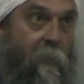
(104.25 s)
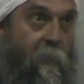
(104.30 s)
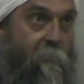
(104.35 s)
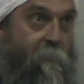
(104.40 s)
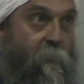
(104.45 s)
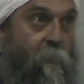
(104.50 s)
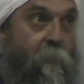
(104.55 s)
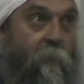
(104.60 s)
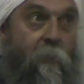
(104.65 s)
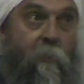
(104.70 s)

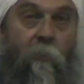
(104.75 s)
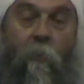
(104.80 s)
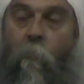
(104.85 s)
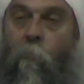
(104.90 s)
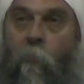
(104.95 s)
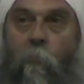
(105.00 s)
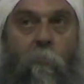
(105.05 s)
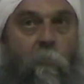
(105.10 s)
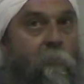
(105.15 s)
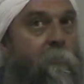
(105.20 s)
If you can,
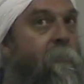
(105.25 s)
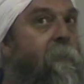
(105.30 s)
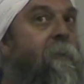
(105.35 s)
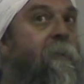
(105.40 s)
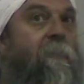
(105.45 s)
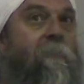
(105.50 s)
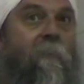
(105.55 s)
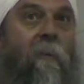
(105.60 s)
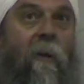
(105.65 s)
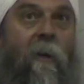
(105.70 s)
we were doing
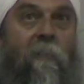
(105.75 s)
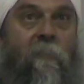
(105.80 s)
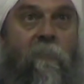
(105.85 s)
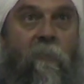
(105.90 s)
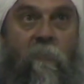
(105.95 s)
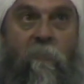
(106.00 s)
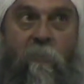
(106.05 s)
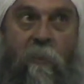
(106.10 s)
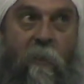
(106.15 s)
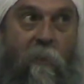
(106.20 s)
this at
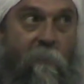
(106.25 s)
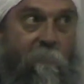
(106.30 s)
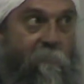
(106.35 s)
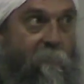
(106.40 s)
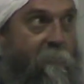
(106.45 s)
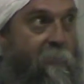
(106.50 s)
IHLGF,